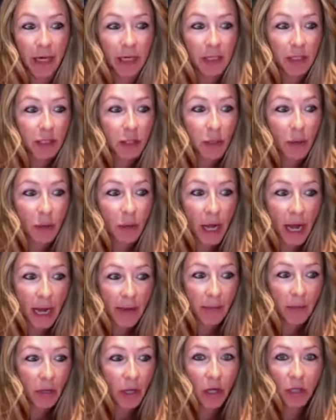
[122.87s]
So
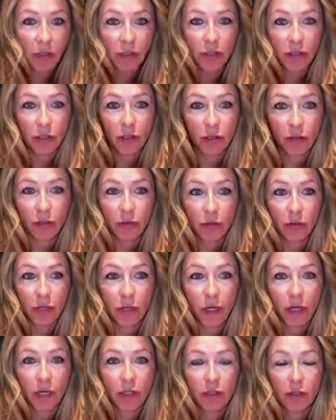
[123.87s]
I belong
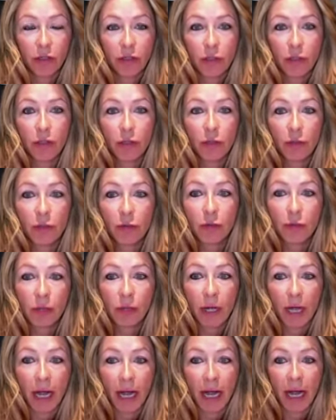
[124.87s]
to
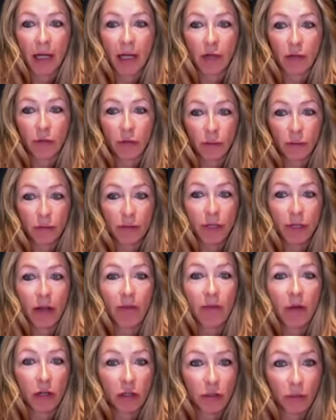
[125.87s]
two uh, groups
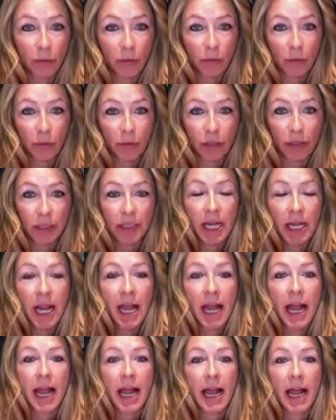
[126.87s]
of entrepreneurs,
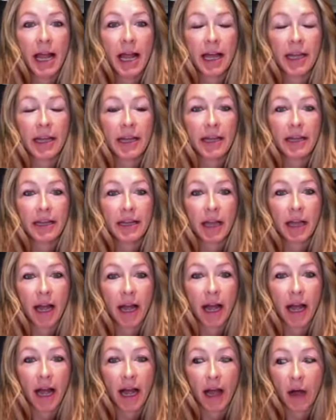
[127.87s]
and
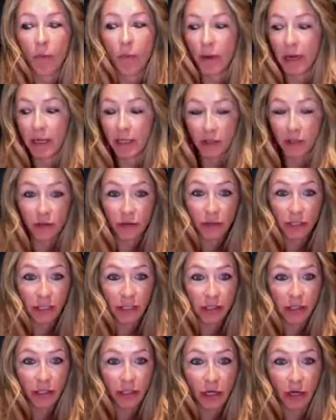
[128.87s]
uh, one is
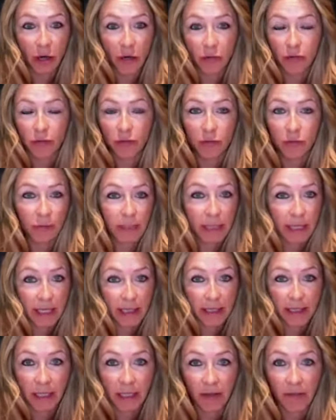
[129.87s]
Strategic Coach with
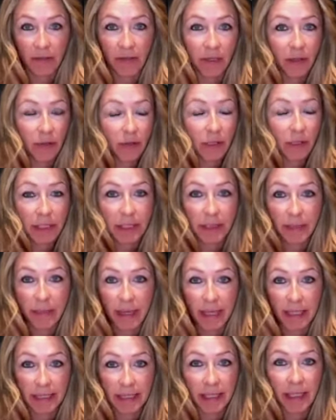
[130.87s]
Dan Sullivan, who he's
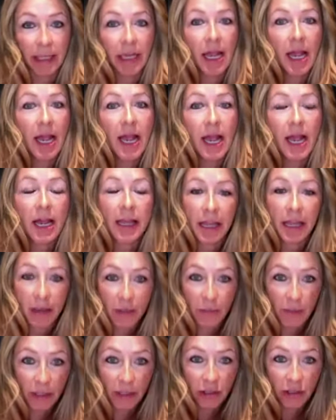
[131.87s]
amazing, and the
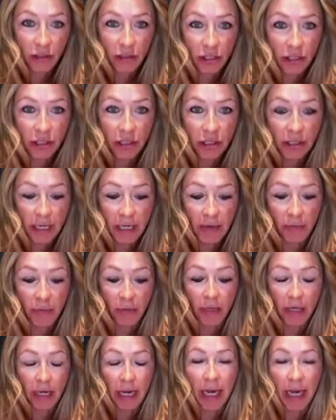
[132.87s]
other one is Genius
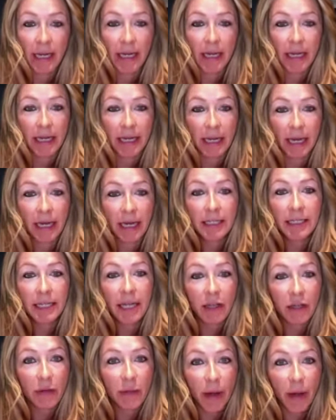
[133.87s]
Network. And can I
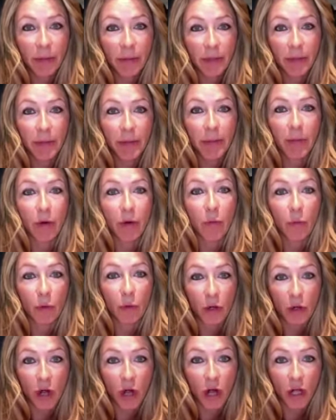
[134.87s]
tell you how many people are
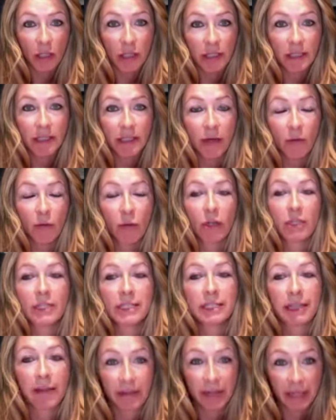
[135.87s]
workaholics that work
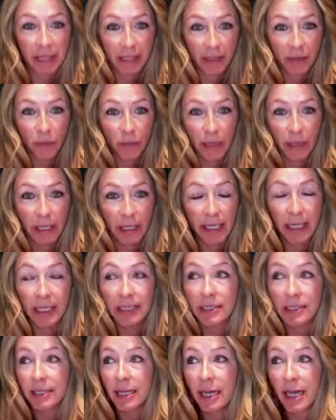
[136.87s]
seven days a week?
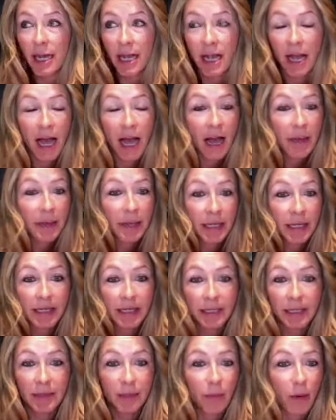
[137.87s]
It's I mean,
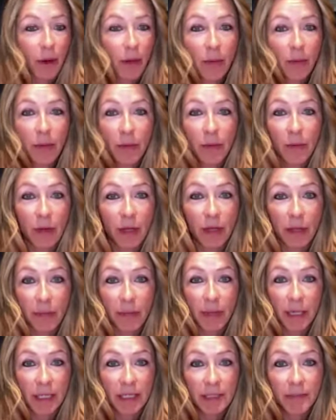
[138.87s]
it's probably one of the
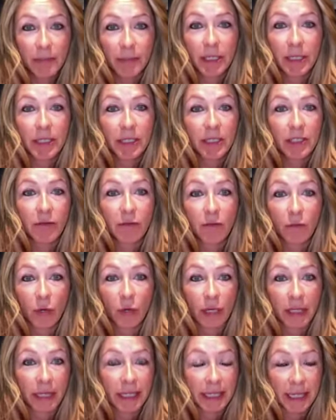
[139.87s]
biggest pieces of
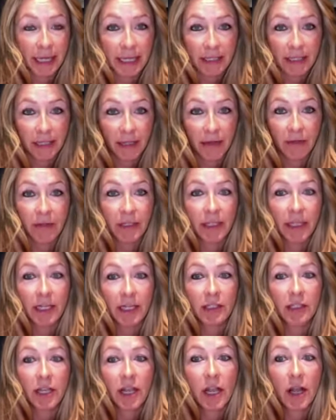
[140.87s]
work that Dan Sullivan
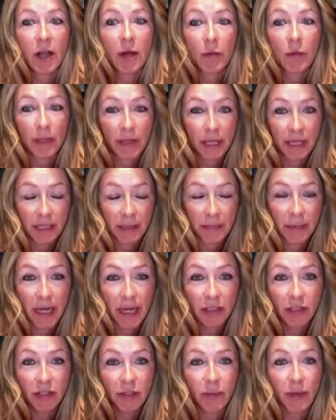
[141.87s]
does with his
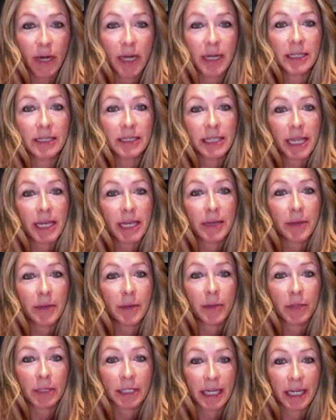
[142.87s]
mastermind is getting
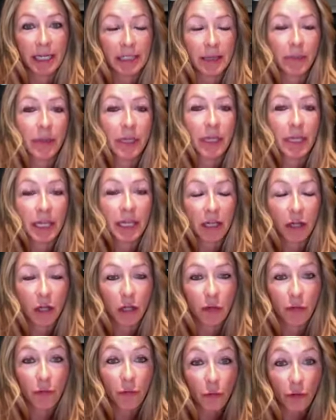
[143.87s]
people to take something he
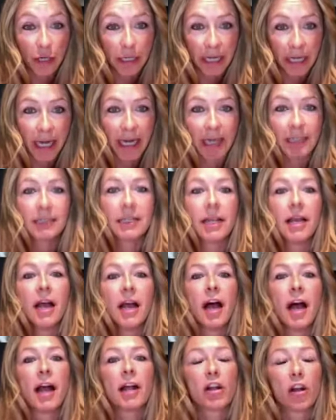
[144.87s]
calls free days.
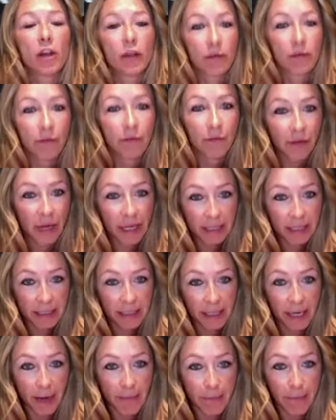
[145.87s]
I call them flex
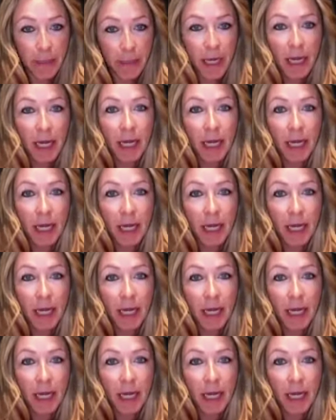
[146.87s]
time.